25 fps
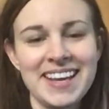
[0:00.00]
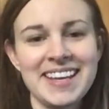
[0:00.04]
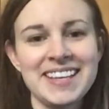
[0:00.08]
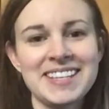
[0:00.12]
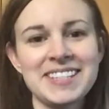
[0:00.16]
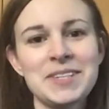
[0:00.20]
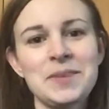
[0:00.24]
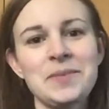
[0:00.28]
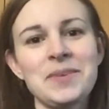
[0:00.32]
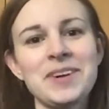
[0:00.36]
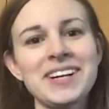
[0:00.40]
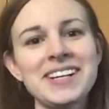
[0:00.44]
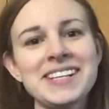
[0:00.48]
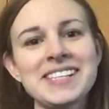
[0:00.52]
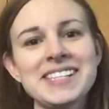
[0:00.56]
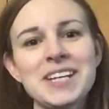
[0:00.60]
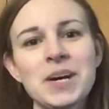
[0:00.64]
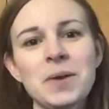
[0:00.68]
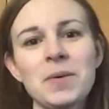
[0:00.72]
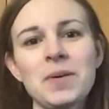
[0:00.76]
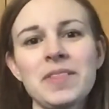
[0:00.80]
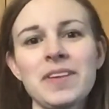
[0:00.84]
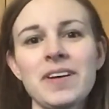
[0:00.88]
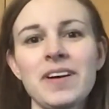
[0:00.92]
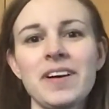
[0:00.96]
So we're gonna
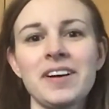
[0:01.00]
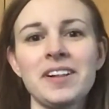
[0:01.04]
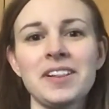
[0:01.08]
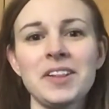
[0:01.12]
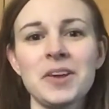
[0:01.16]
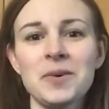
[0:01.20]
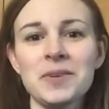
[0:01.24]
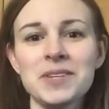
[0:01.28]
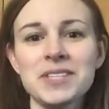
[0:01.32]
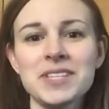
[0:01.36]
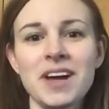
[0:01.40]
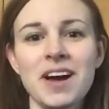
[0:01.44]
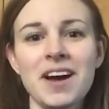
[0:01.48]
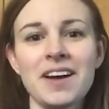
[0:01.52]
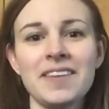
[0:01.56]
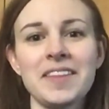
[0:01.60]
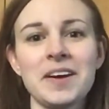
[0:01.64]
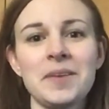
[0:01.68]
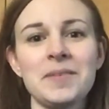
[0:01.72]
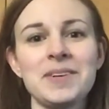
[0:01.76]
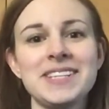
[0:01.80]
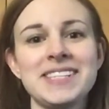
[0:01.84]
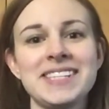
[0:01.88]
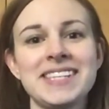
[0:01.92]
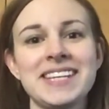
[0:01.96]
start with our hello song
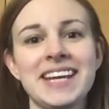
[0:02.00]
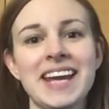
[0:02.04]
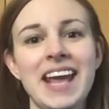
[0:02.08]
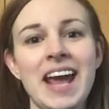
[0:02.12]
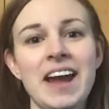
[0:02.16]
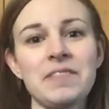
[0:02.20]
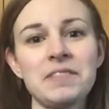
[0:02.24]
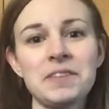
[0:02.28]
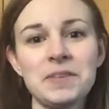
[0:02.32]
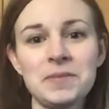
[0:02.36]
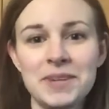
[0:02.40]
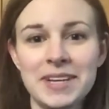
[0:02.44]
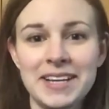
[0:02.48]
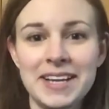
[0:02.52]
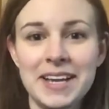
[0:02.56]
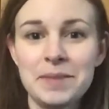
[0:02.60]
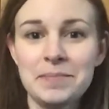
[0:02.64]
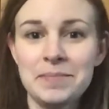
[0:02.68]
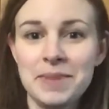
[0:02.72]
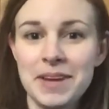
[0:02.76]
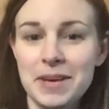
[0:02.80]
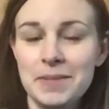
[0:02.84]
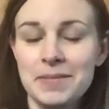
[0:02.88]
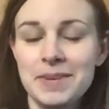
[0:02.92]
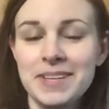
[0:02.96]
that we sing every week at
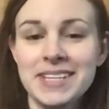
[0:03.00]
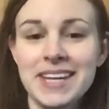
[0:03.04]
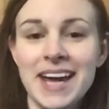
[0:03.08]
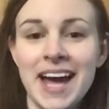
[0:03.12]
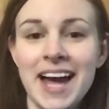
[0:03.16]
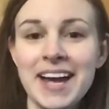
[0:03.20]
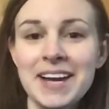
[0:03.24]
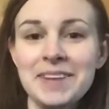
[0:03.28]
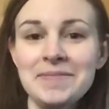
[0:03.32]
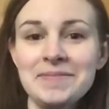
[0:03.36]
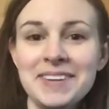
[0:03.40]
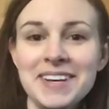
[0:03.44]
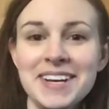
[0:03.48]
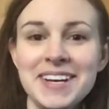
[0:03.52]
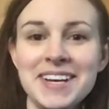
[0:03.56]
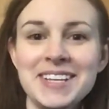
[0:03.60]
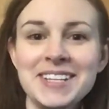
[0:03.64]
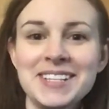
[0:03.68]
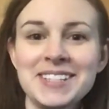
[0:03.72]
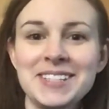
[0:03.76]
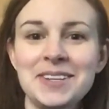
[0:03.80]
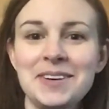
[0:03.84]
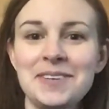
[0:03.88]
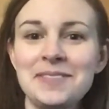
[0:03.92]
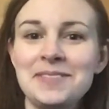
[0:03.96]
baby time.
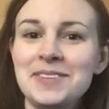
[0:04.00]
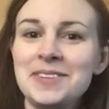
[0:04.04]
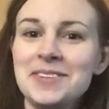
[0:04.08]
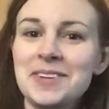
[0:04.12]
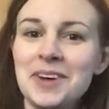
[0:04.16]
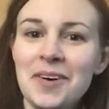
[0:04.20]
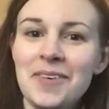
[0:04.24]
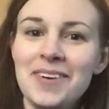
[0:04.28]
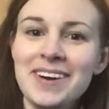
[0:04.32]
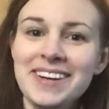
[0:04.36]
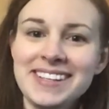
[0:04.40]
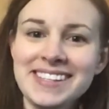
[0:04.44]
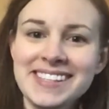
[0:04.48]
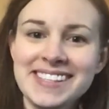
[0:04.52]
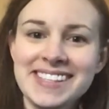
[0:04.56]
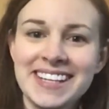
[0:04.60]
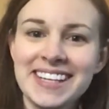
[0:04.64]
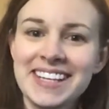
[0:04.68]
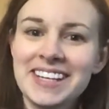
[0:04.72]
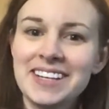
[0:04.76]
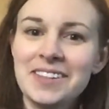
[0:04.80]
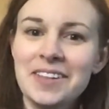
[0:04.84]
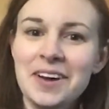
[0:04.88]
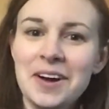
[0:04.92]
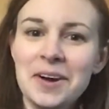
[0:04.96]
So if you know it, sing
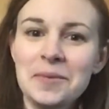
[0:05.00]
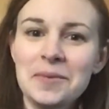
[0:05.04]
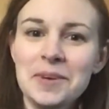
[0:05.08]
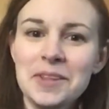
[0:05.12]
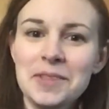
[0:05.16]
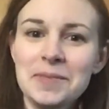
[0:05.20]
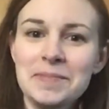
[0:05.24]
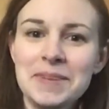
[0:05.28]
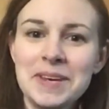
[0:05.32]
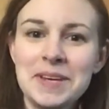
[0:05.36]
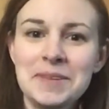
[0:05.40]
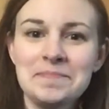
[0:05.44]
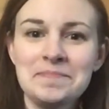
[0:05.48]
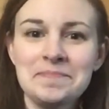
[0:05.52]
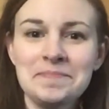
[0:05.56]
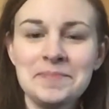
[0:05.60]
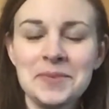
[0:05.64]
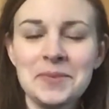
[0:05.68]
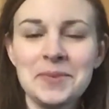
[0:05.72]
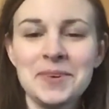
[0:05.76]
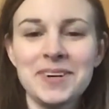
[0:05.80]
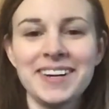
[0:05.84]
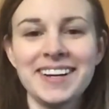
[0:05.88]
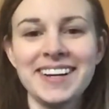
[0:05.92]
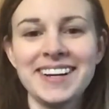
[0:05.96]
it along with me.
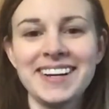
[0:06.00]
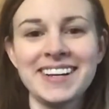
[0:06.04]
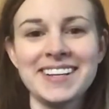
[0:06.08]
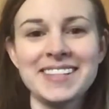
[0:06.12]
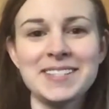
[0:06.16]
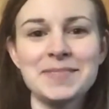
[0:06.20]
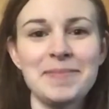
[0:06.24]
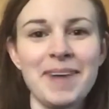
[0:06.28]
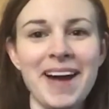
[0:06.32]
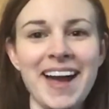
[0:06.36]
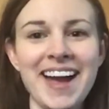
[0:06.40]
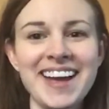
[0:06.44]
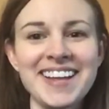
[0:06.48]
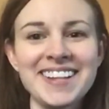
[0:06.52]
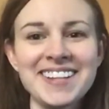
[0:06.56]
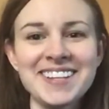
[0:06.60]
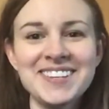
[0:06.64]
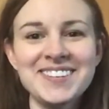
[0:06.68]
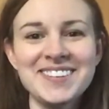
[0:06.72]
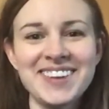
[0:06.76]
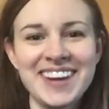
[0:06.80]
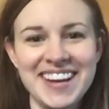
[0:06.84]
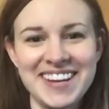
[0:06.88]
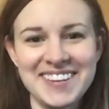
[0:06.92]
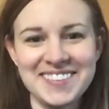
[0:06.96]
We're gonna smile and
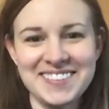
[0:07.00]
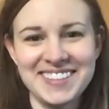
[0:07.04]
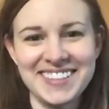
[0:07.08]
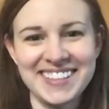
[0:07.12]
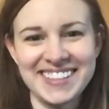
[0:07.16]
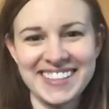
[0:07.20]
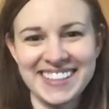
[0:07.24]
wave.